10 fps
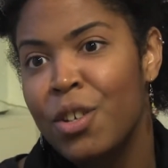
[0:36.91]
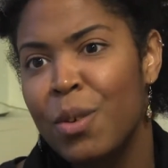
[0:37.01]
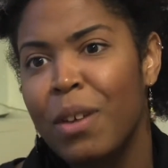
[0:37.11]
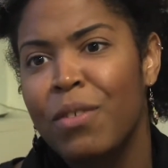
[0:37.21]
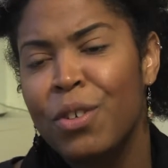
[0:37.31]

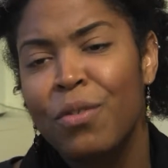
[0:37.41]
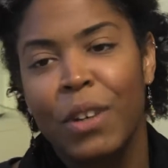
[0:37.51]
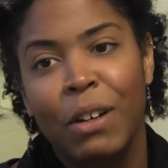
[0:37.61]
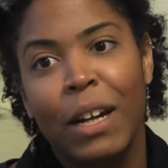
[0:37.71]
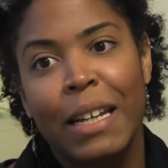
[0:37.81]
So I feel
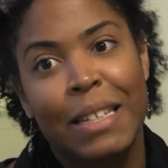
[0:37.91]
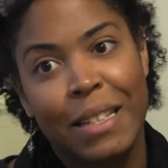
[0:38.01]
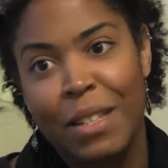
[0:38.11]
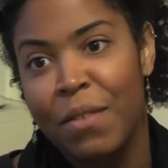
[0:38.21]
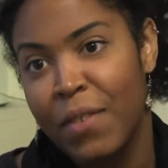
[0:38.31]
very
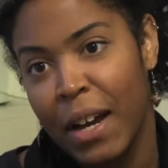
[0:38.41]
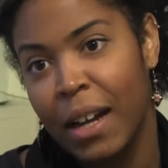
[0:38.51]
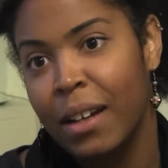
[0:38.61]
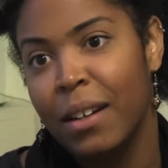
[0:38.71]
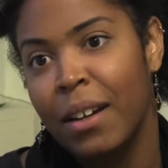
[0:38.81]

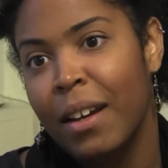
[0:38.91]
identified,